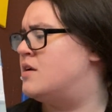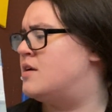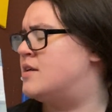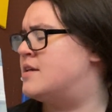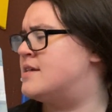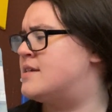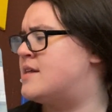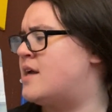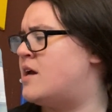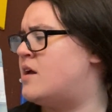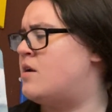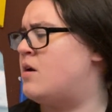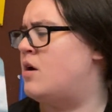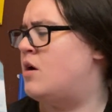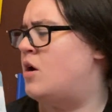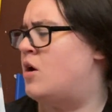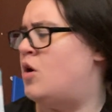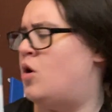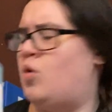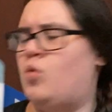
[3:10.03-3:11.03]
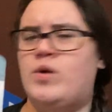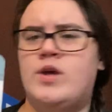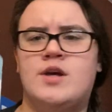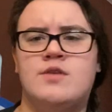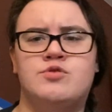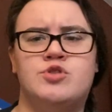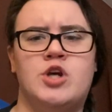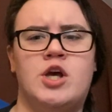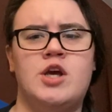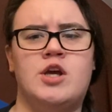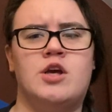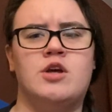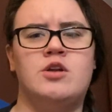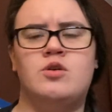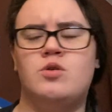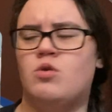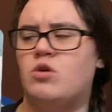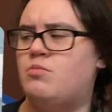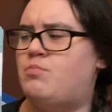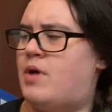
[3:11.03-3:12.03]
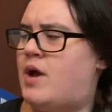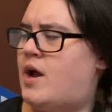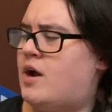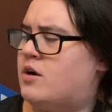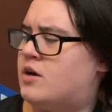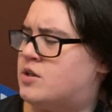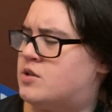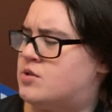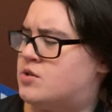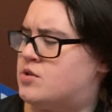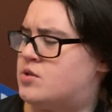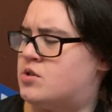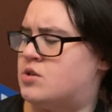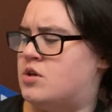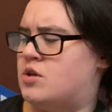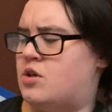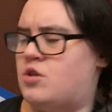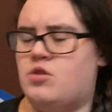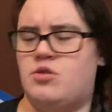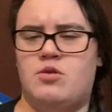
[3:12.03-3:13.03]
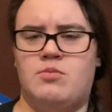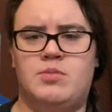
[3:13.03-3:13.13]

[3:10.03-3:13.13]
And it said, "We have taken your parents, the